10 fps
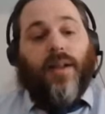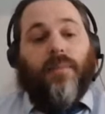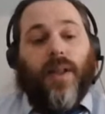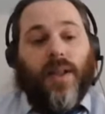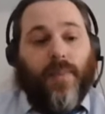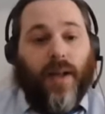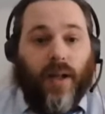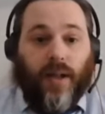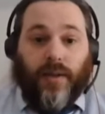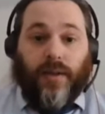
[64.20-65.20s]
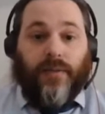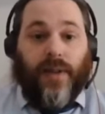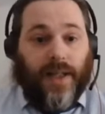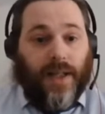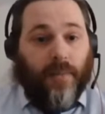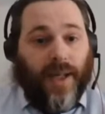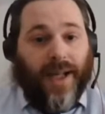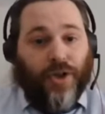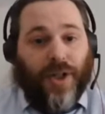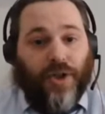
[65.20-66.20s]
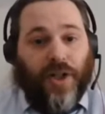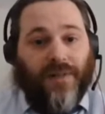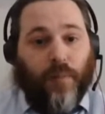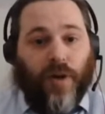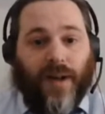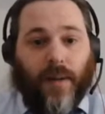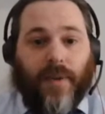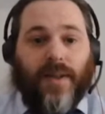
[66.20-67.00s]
as part of heading up that agile engineering program